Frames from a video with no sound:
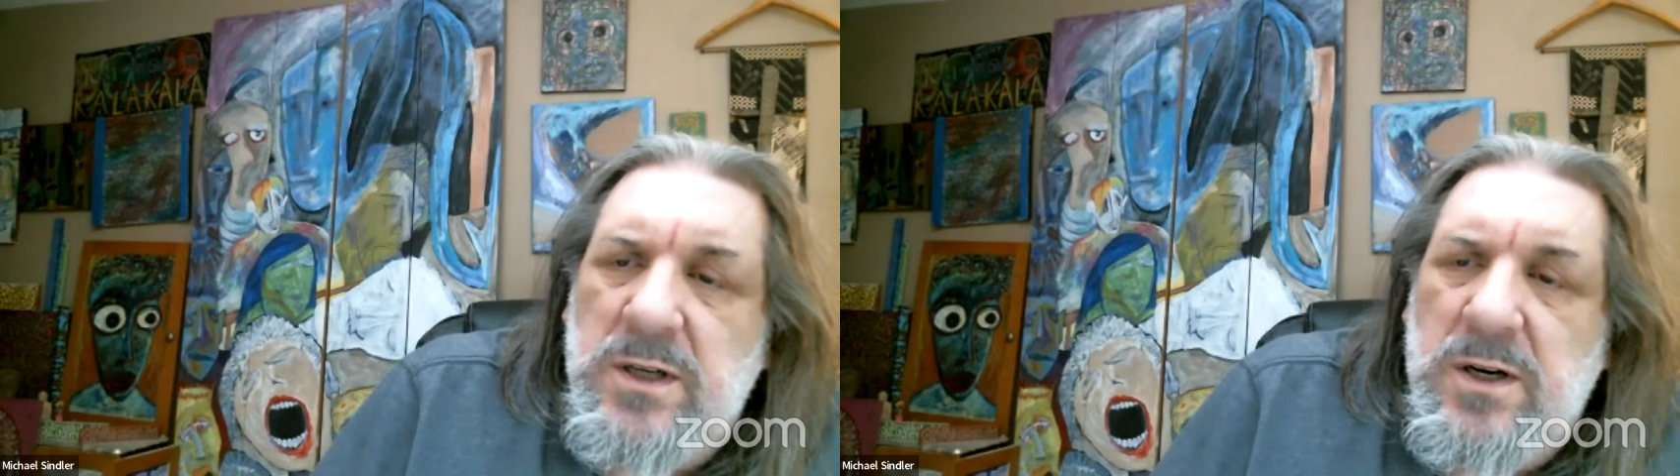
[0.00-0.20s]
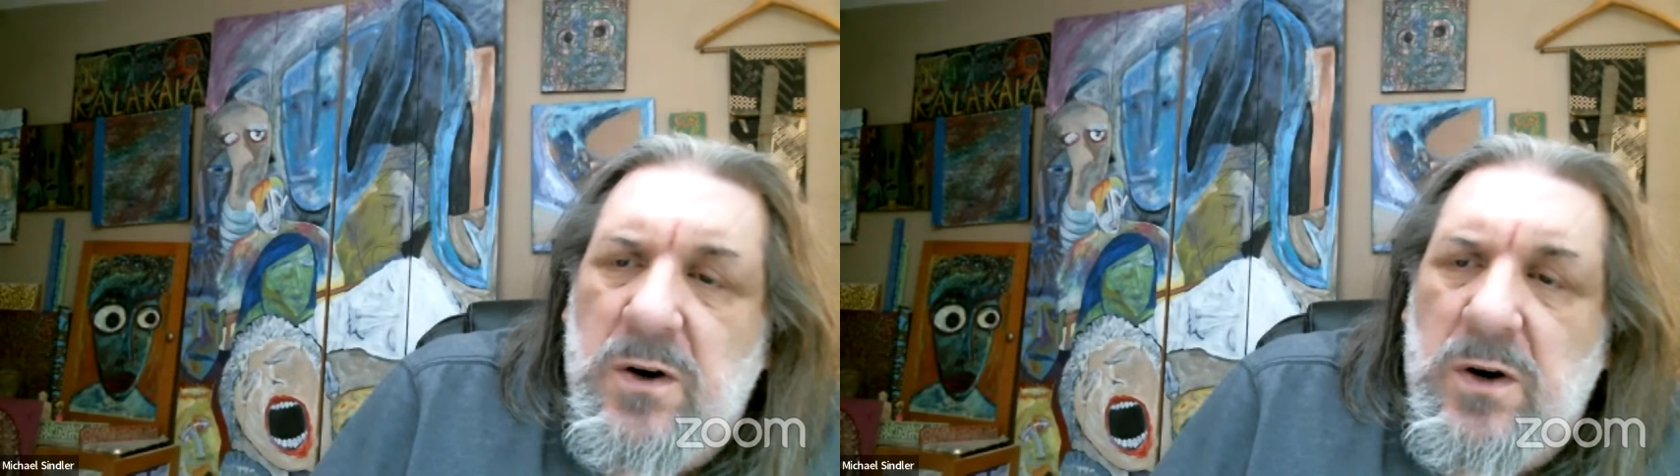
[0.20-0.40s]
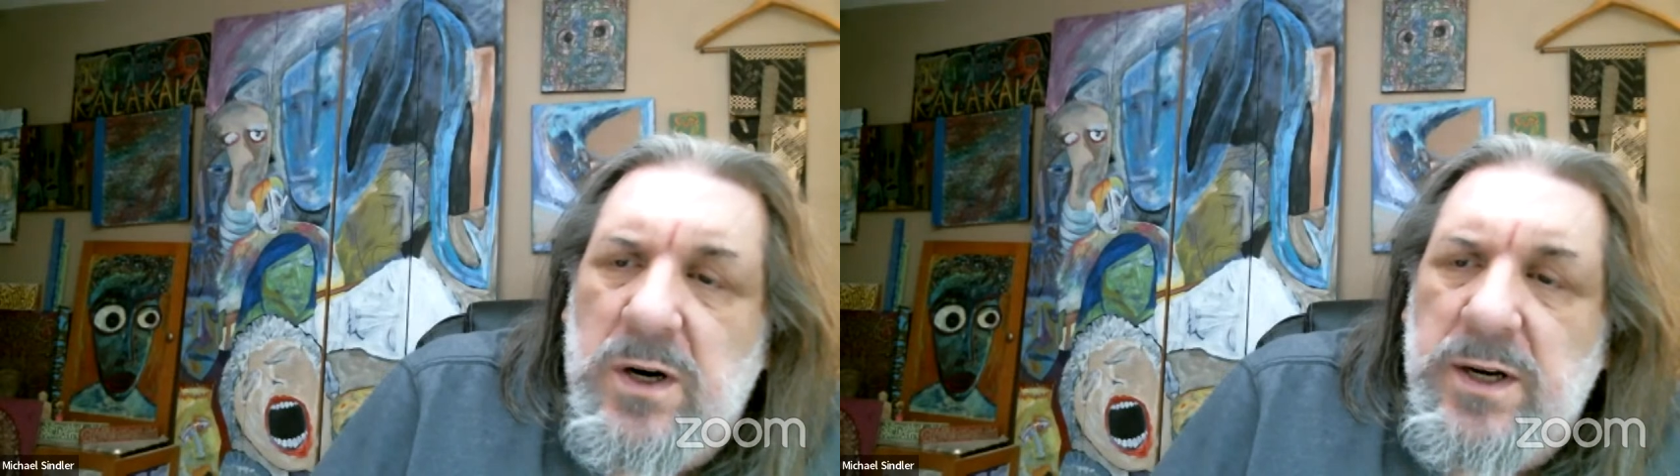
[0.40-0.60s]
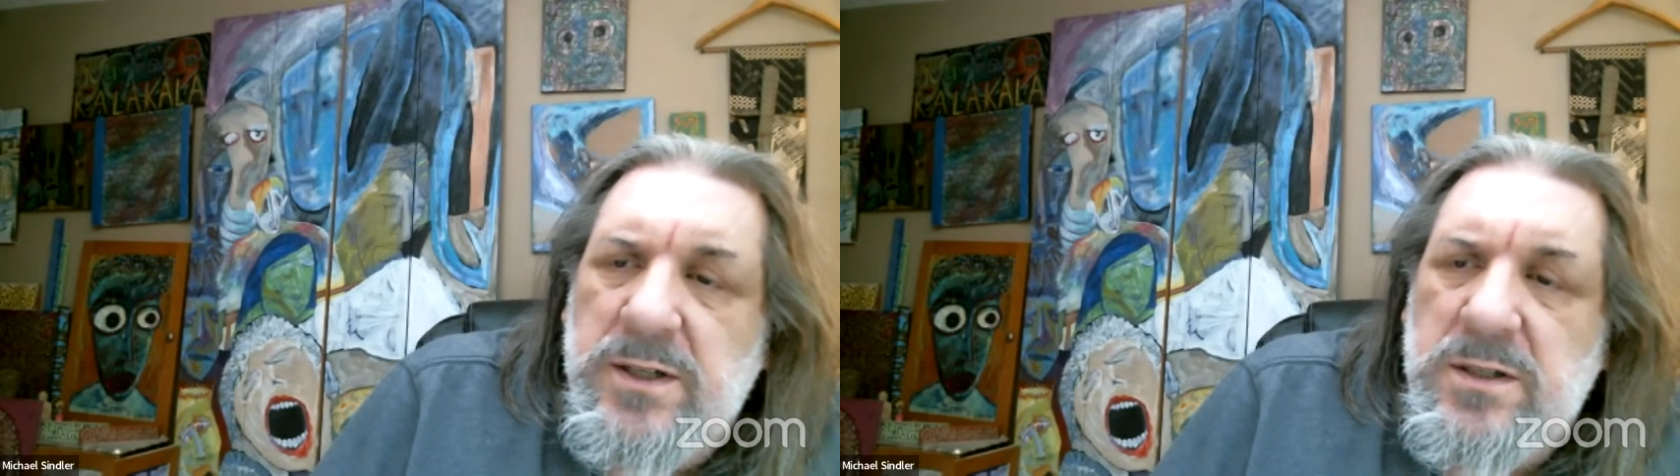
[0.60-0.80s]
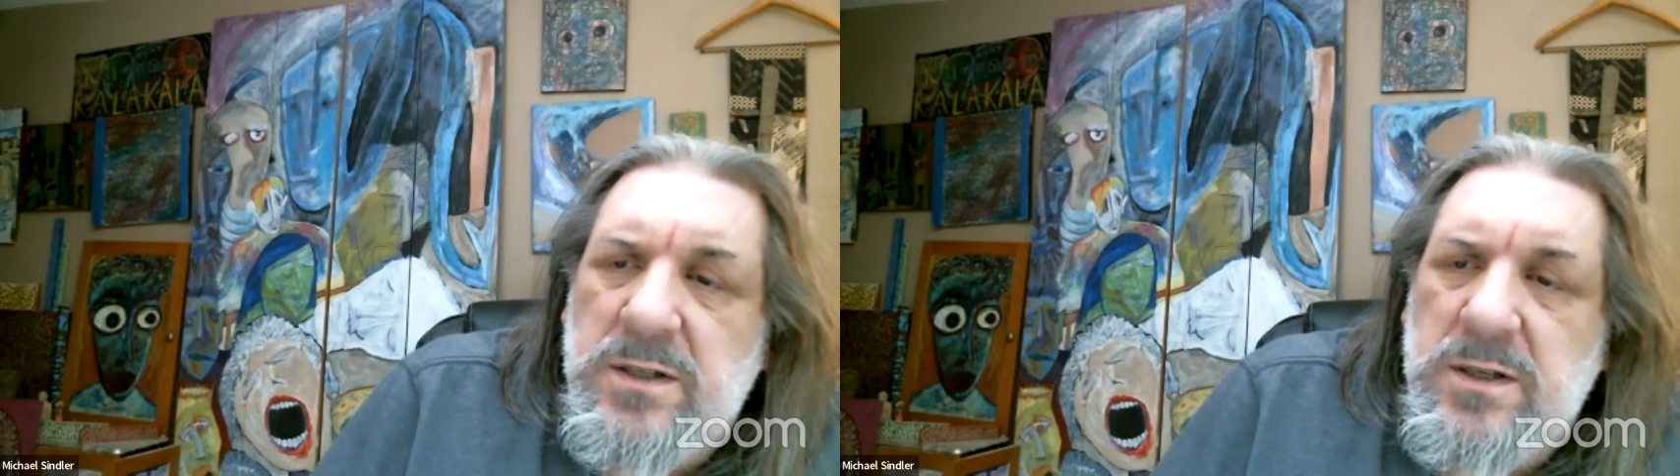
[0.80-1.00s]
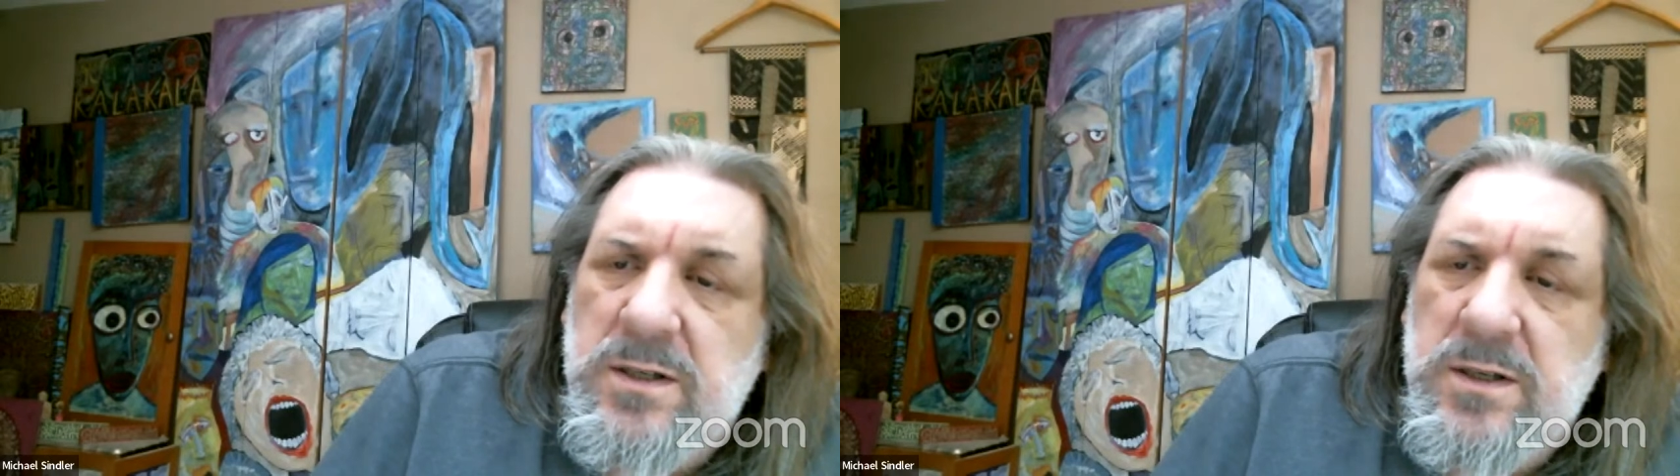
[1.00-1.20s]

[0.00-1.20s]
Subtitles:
an artist